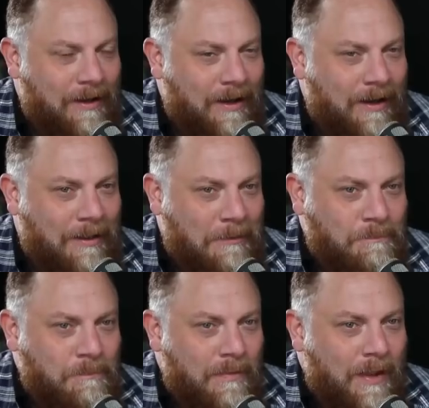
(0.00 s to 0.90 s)
uh,
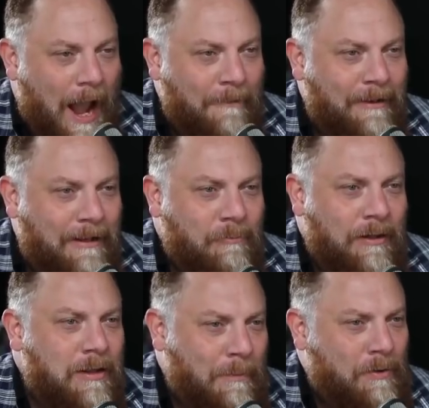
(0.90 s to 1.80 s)
I feel like
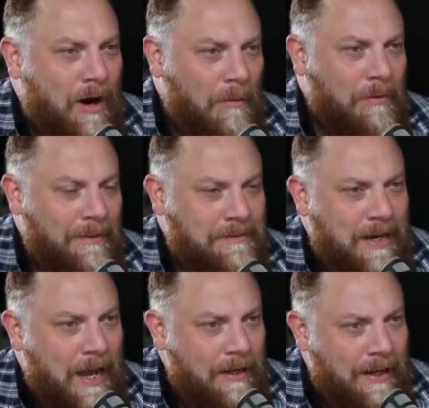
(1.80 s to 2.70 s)
really the problem is
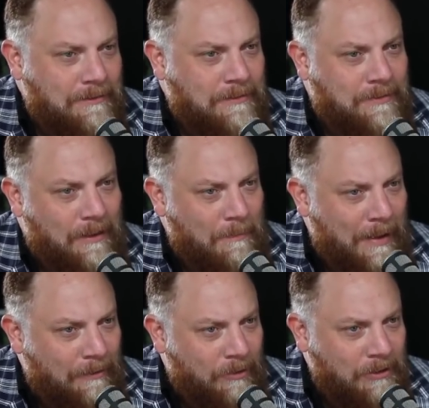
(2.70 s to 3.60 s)
not necessarily
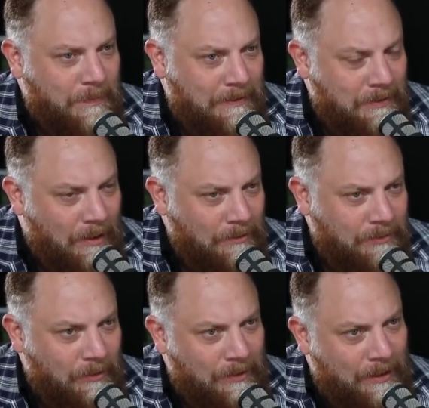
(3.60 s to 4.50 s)
mentors, but it's
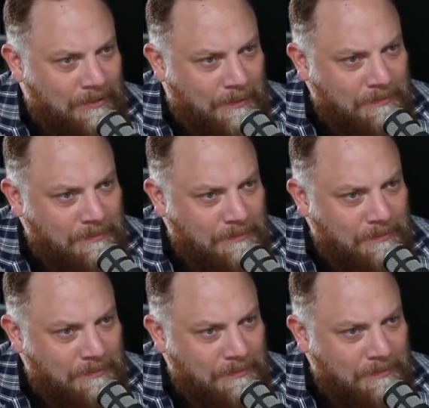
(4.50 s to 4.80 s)
also a lot of times